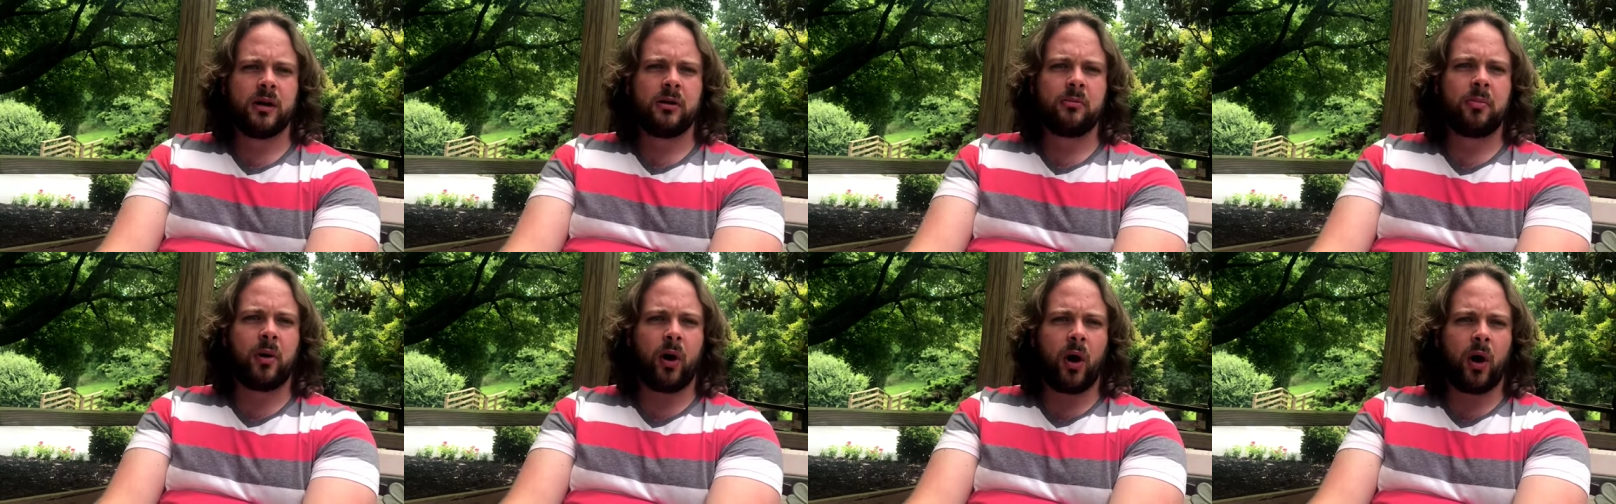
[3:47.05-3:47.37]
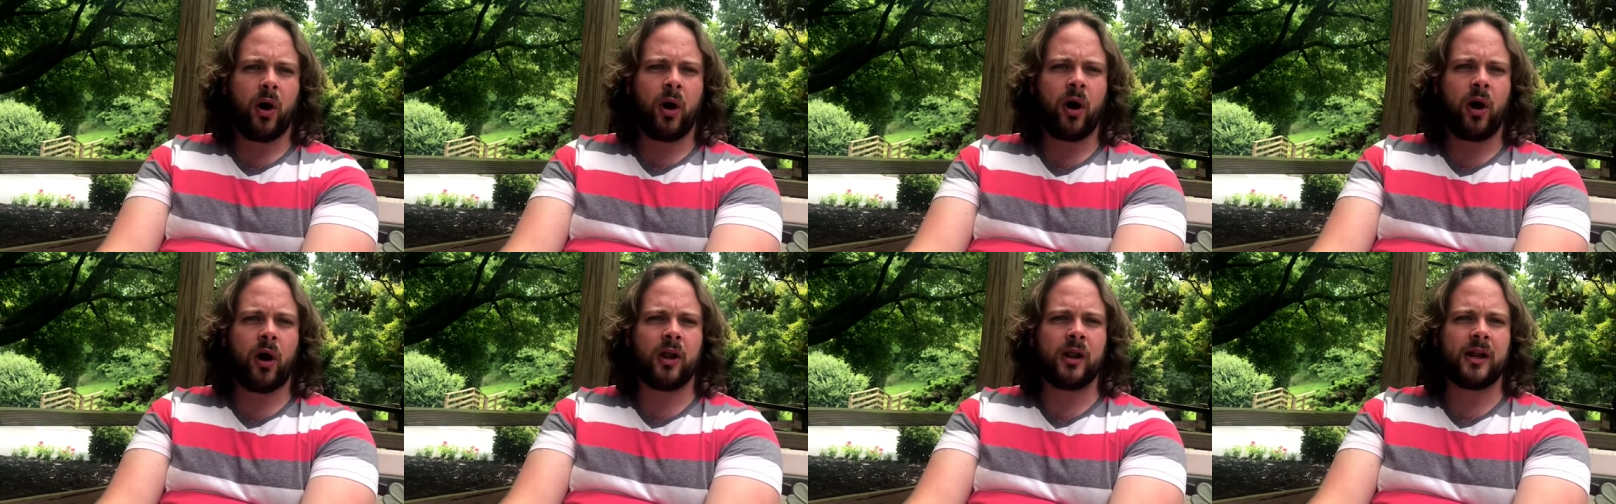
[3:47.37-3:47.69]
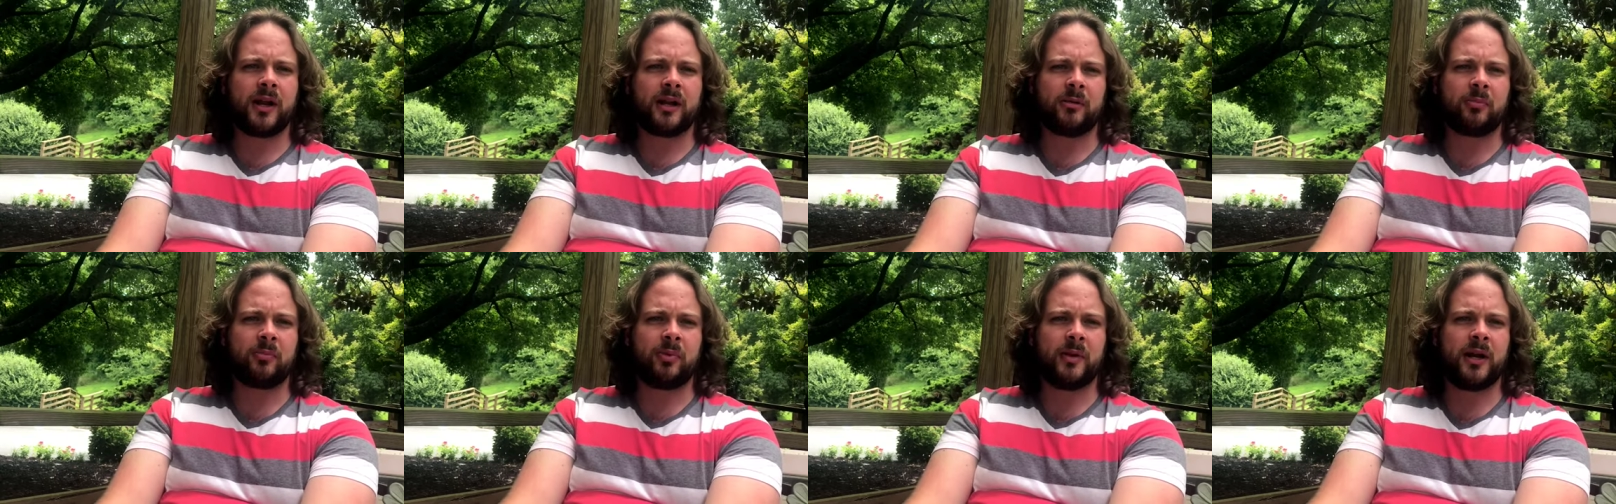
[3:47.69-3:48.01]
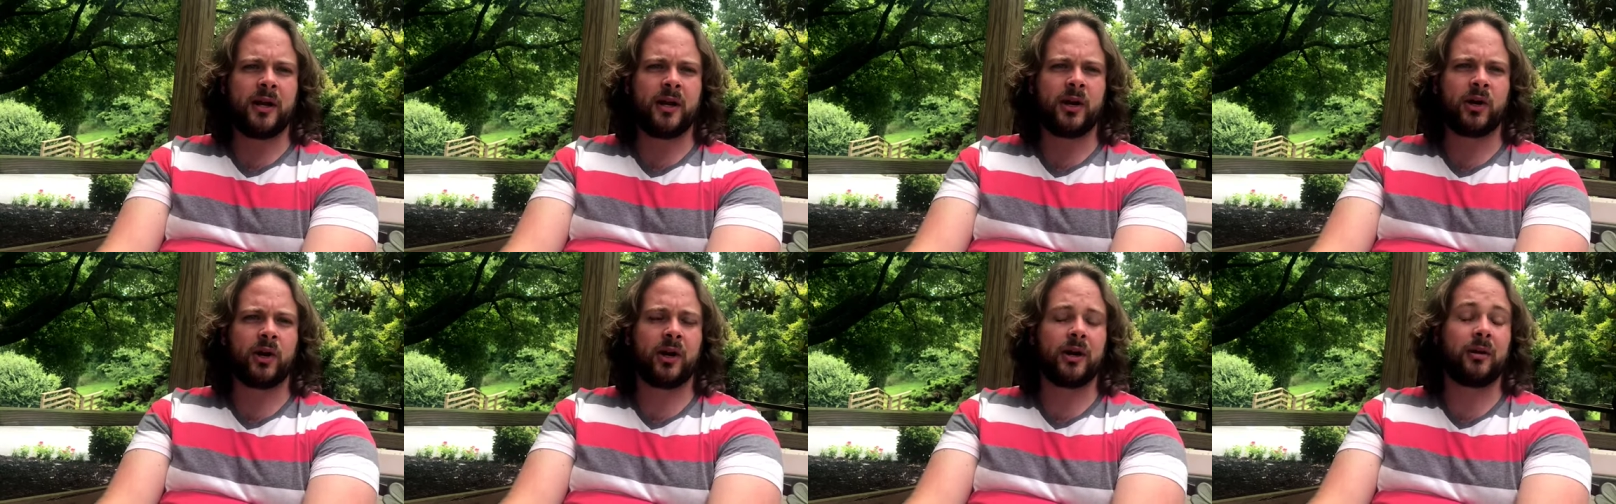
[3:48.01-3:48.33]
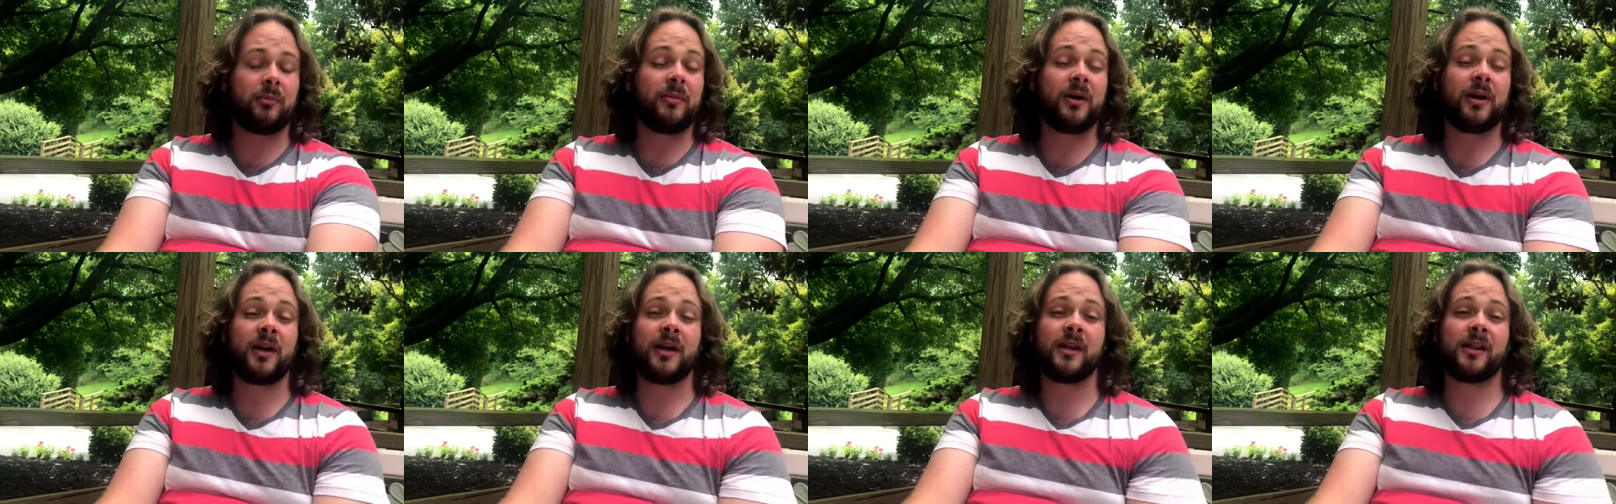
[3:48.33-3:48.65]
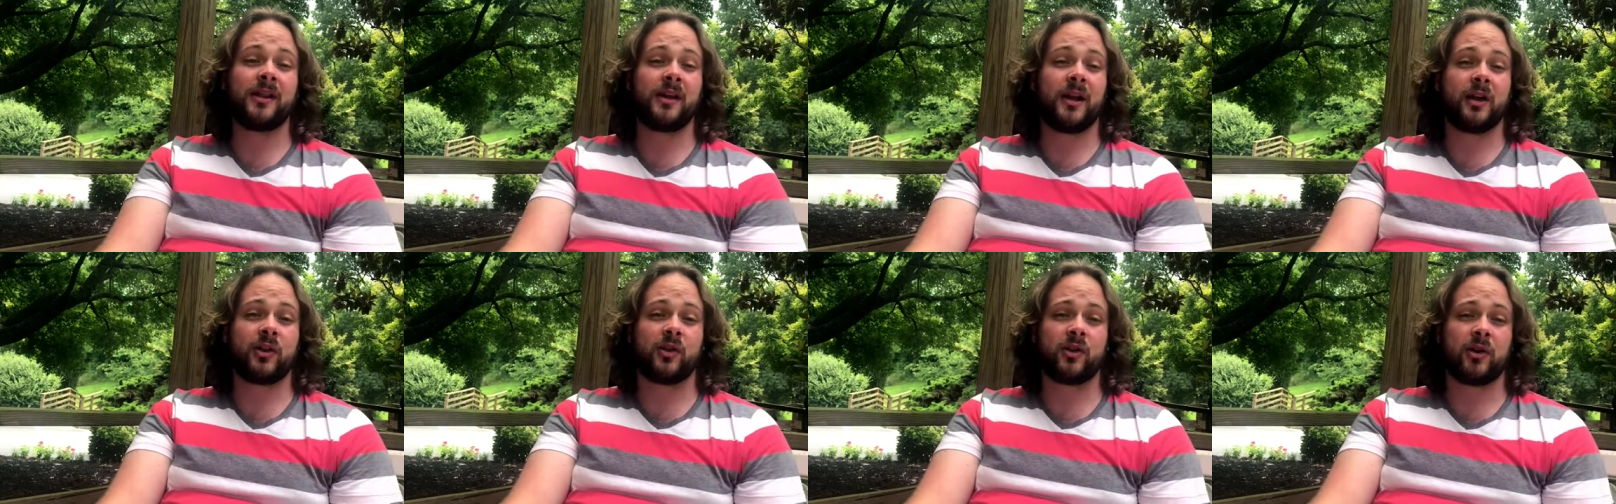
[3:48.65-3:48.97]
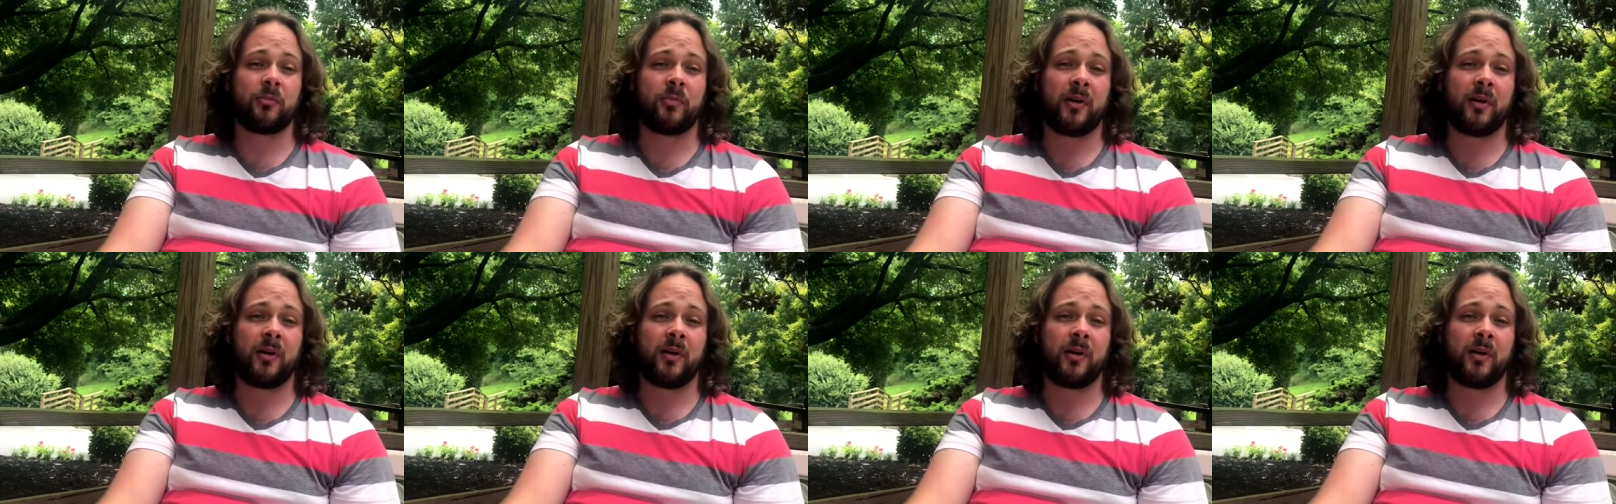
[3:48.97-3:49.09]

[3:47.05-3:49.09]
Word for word: Paul and Peter and many of the other